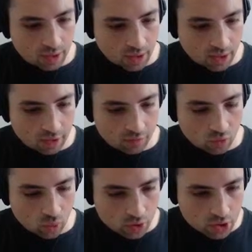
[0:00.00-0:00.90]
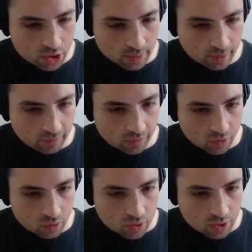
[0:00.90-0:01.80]
and of course some of
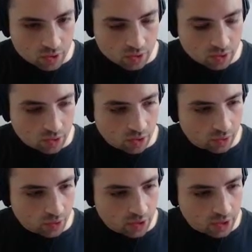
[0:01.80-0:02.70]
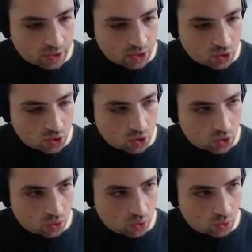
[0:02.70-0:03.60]
those other hits,
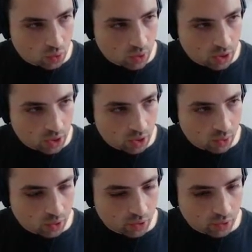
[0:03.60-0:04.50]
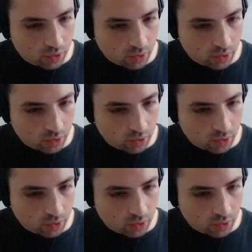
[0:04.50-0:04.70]
to our